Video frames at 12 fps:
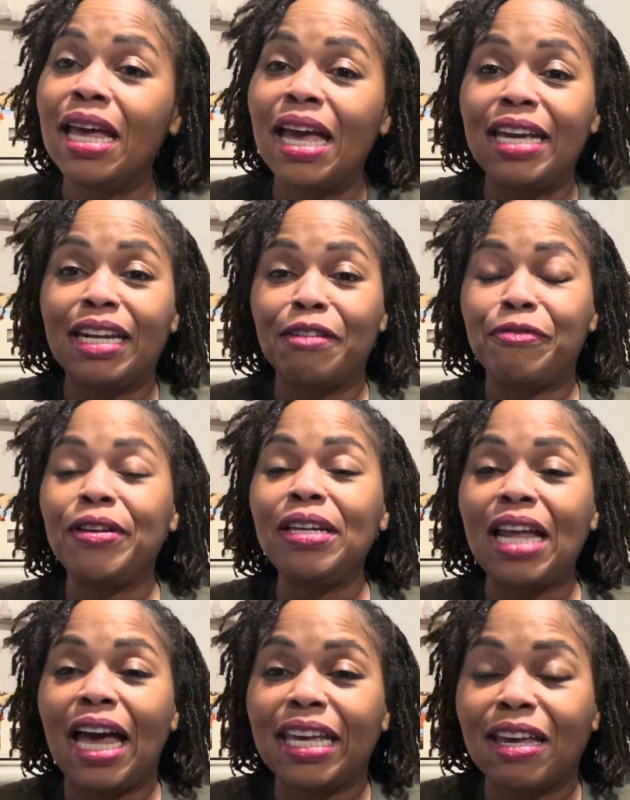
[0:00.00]
and I feel
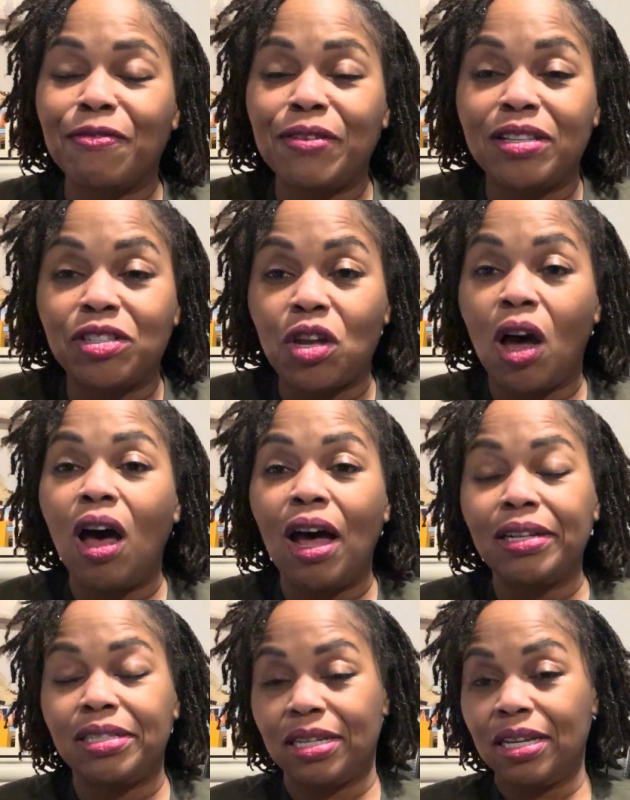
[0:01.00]
like if it's
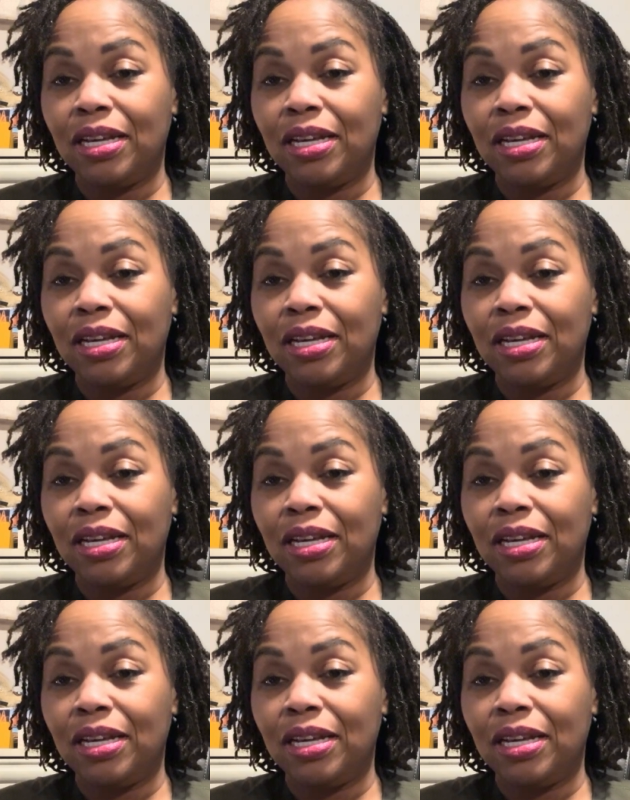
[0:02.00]
taught,